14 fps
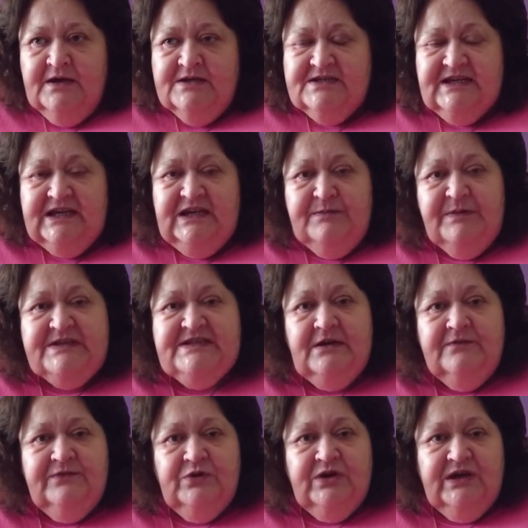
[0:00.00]
to keep
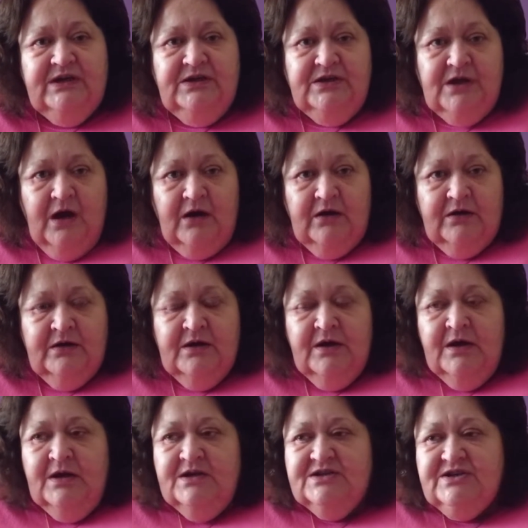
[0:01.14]
herself looking young
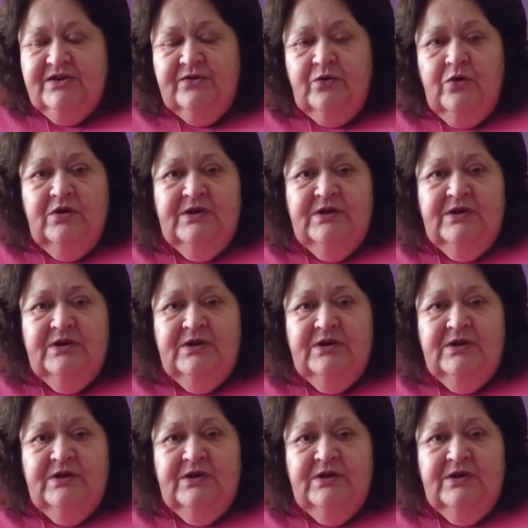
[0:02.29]
so that all